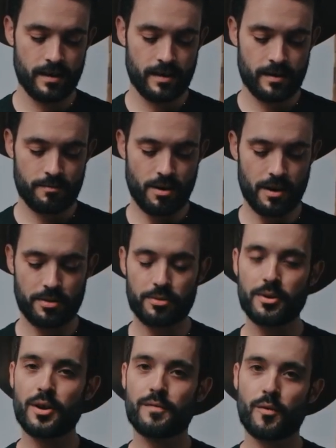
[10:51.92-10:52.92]
probably
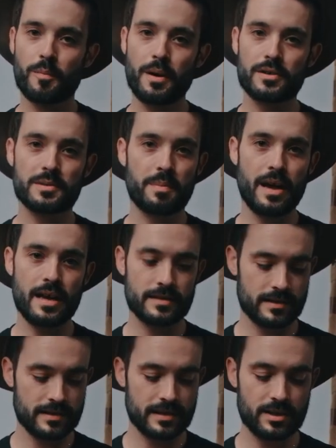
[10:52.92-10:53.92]
3 or 4 pairs of pants
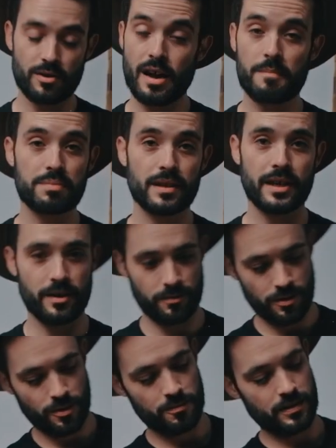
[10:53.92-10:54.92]
and still have plenty of
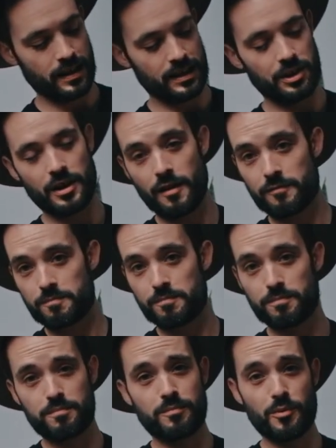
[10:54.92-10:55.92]
room. And then you have
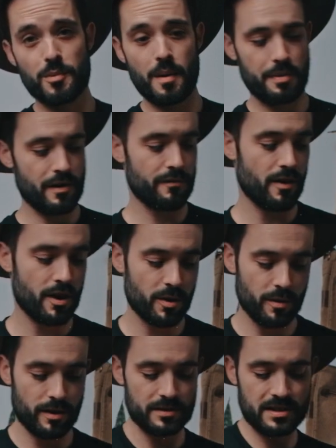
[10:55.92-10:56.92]
room up here for
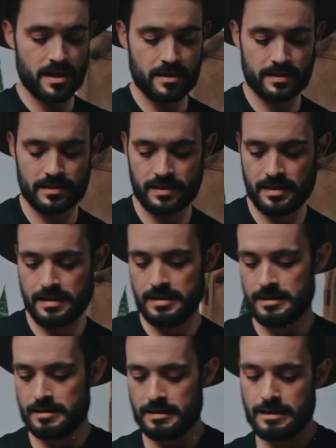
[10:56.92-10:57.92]
underwear and socks.
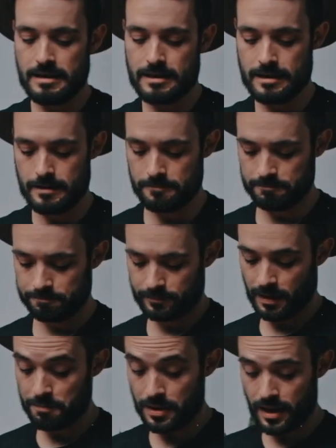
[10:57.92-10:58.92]

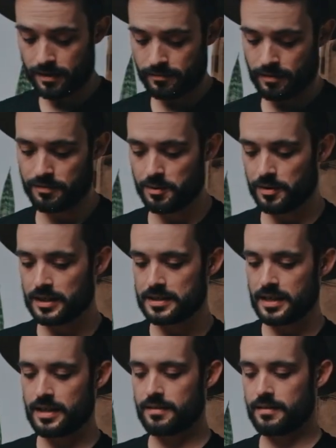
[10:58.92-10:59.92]
But if you were to
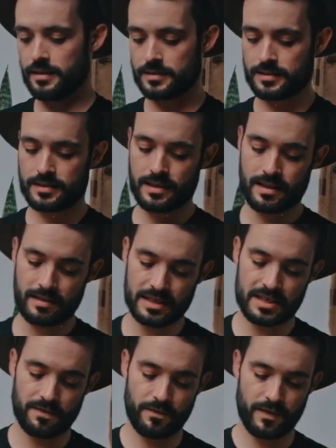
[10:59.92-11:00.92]
take this,
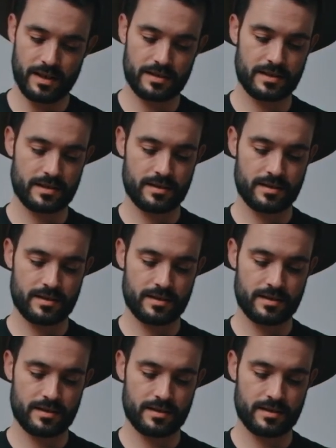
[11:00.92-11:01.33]
this fits